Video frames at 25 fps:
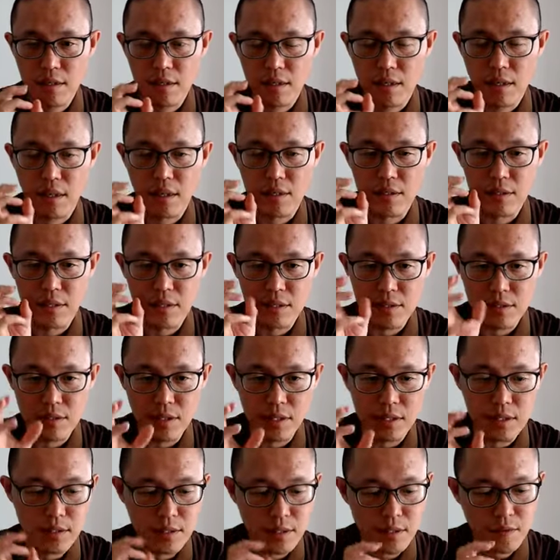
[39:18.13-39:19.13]

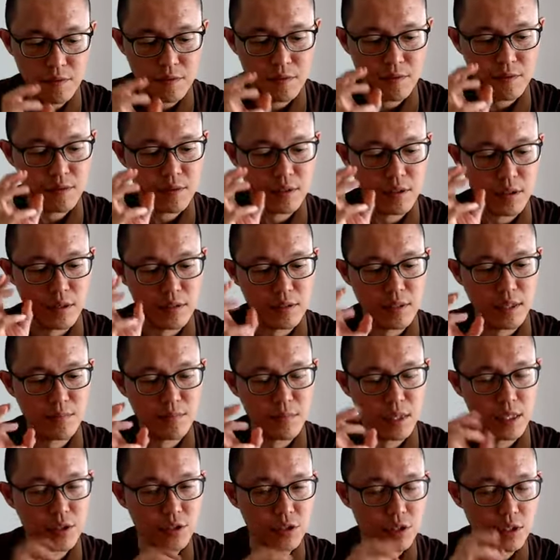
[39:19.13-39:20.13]
distinctive
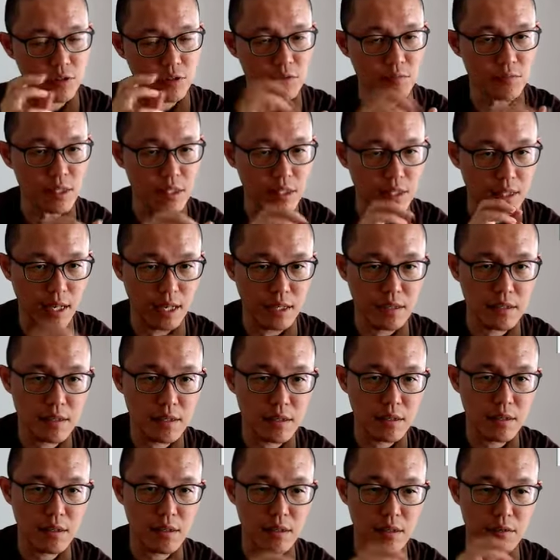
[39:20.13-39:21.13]
contemplation to be done
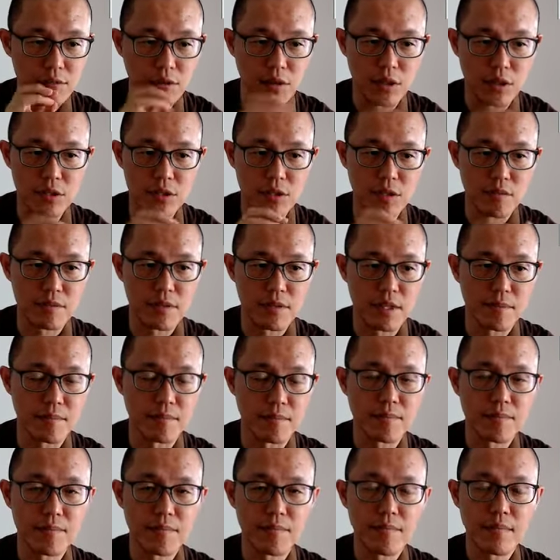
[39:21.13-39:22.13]
for each of them.
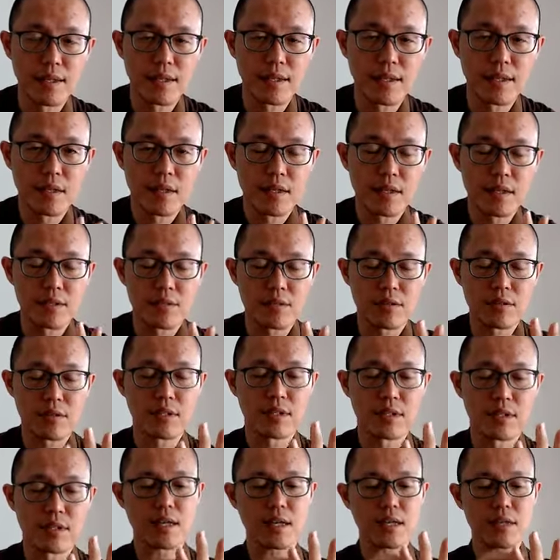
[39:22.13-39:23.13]
So in the
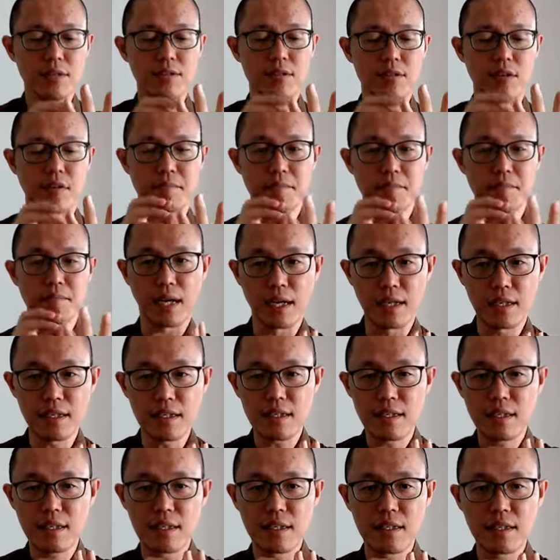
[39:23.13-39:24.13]
case of mind,
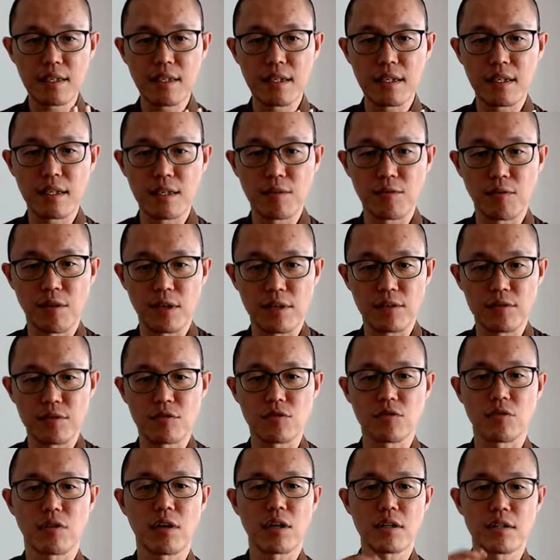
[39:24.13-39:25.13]
it was to
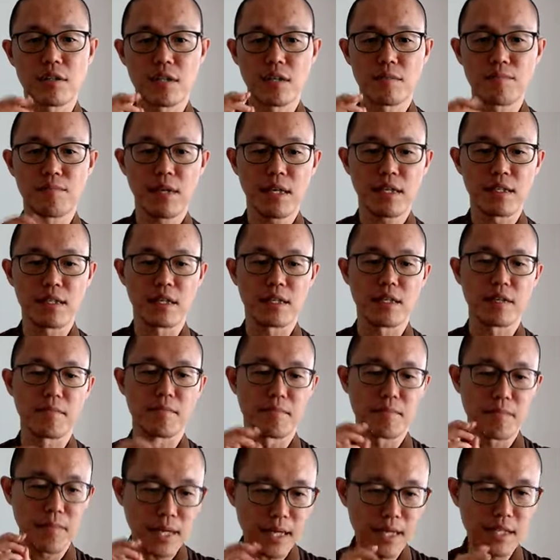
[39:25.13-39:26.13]
contemplate that the
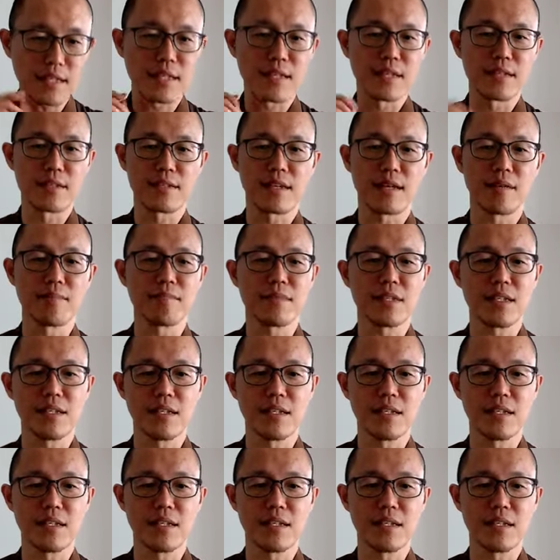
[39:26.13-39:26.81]
mind is empty.